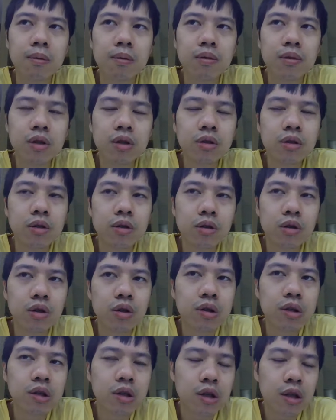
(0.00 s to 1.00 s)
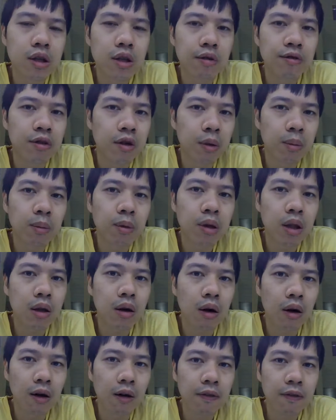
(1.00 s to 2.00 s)
due to the development
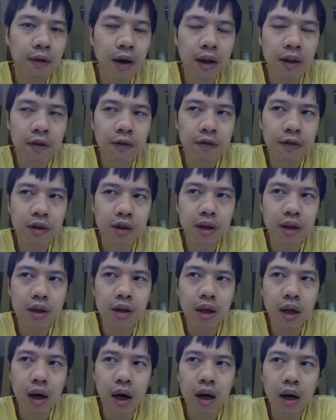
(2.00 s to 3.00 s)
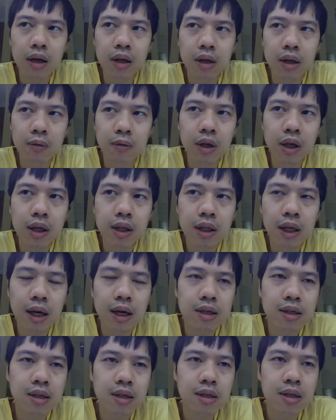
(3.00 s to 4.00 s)
of NFT, I
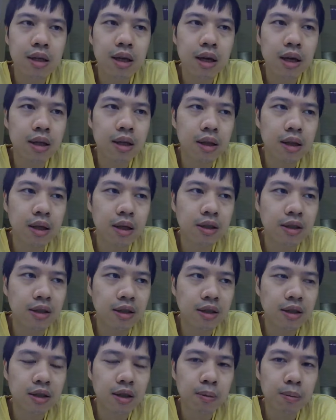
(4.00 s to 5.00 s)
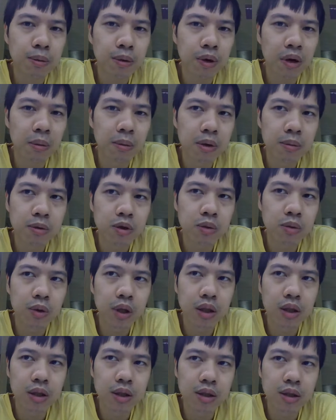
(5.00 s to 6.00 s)
realized that there are some problems
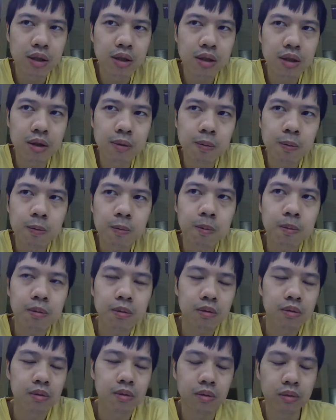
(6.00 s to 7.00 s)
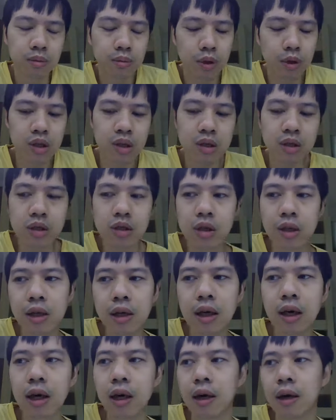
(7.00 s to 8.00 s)
with the system,
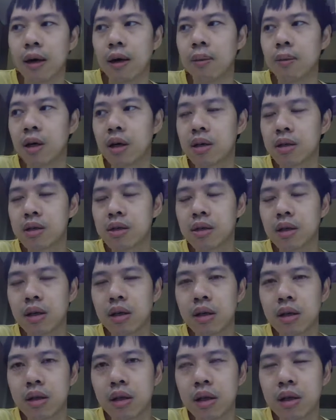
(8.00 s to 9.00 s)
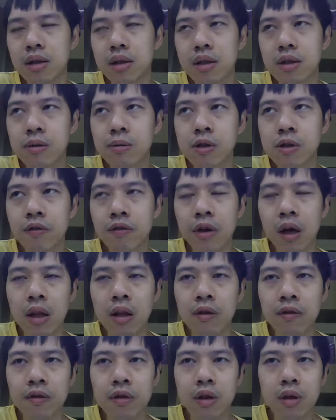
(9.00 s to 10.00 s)
potentially, because in terms of
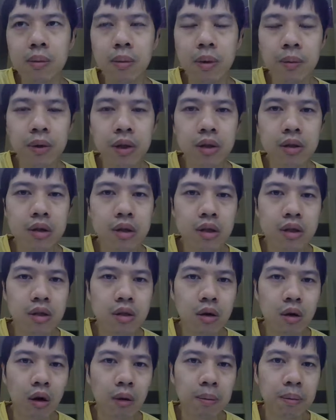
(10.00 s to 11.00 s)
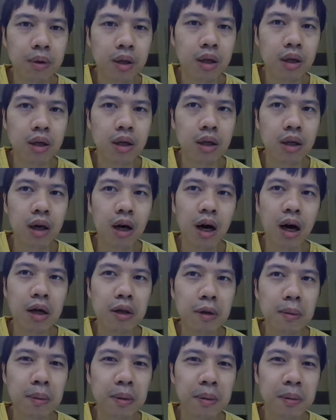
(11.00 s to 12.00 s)
NFT, people could just copy
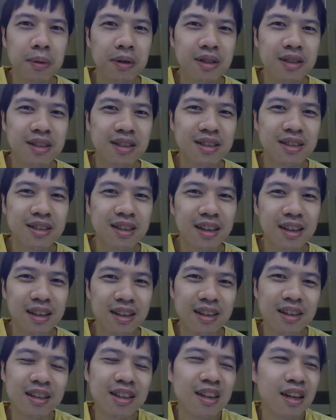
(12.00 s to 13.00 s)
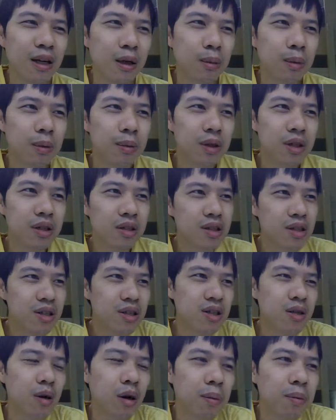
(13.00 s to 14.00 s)
other people's sticker, people could
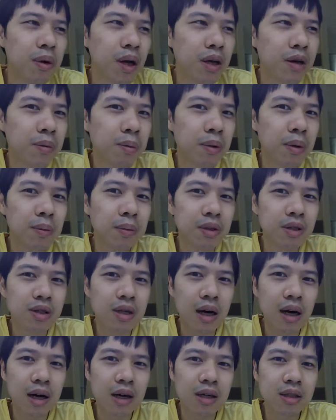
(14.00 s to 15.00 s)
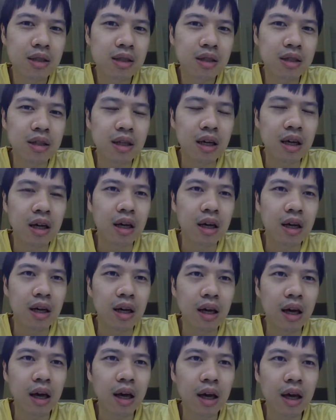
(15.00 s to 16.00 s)
just copy other people's art,
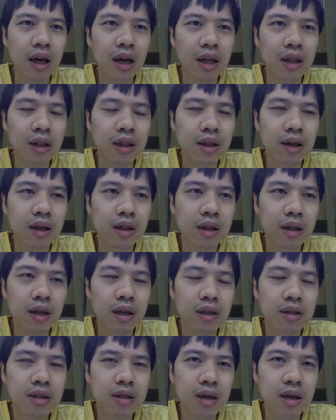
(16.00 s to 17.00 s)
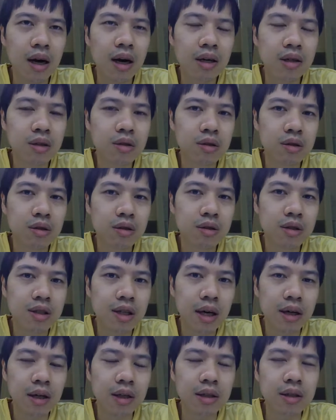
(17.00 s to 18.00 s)
and then it's hard to
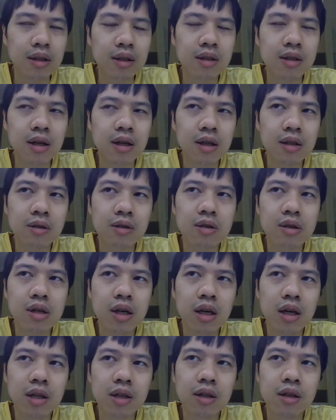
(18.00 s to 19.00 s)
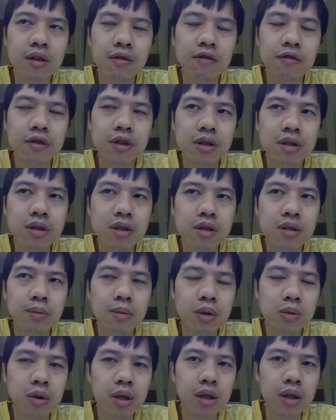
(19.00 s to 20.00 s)
tell the difference
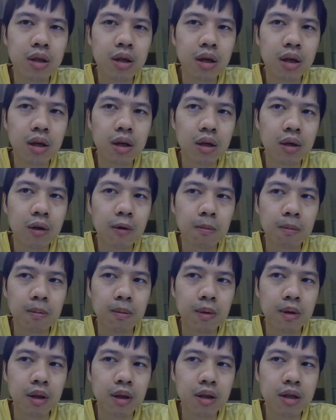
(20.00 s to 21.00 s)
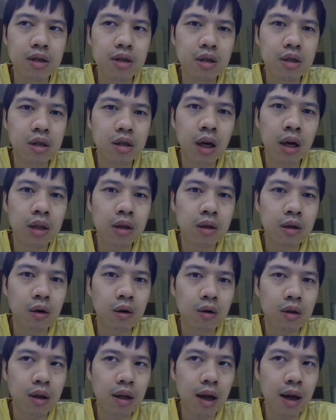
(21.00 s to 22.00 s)
between this creator
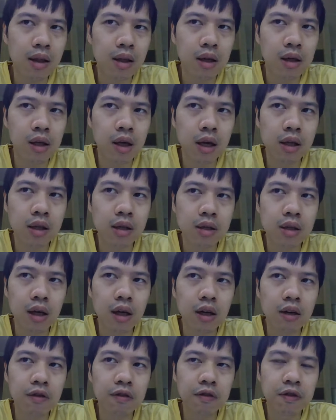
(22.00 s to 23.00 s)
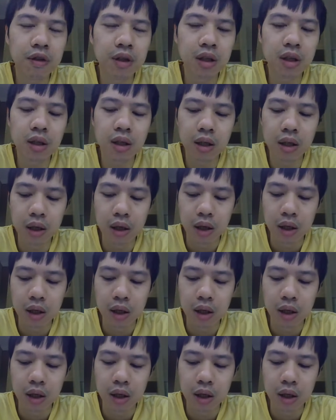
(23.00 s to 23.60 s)
or that creator, if the